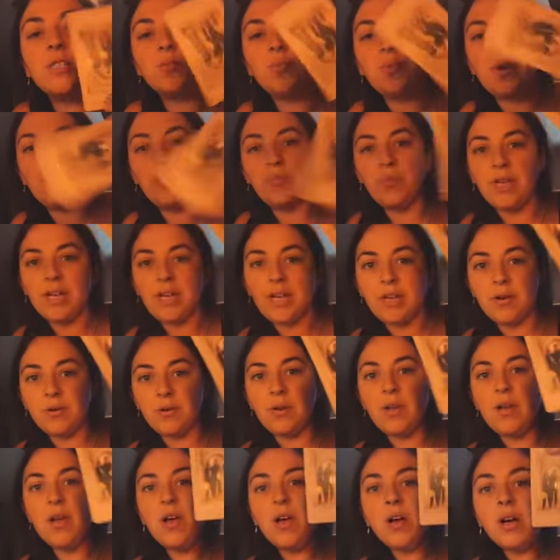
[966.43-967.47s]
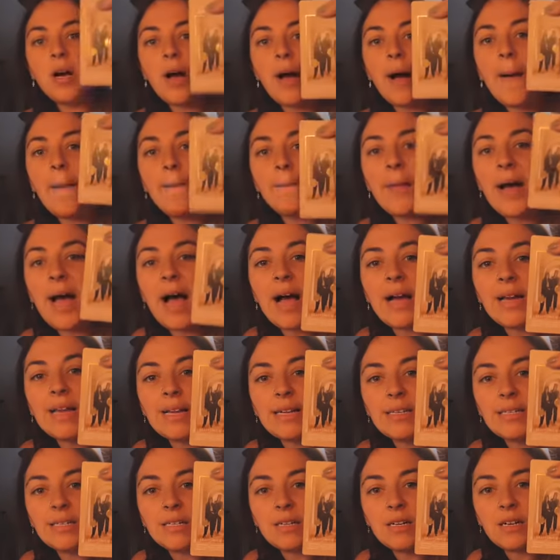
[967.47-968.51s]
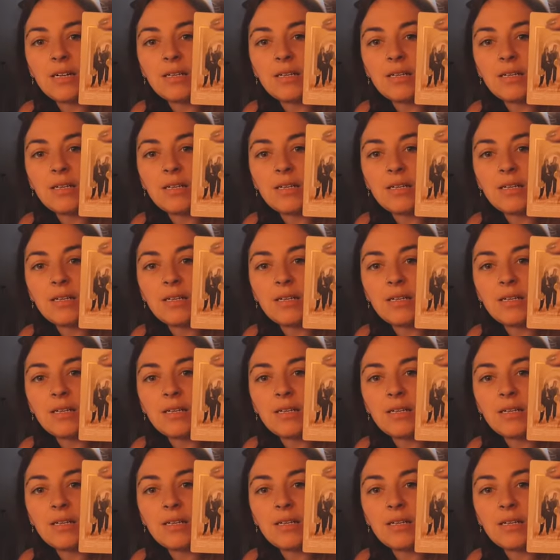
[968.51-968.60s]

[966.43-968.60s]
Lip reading: is when we can come back into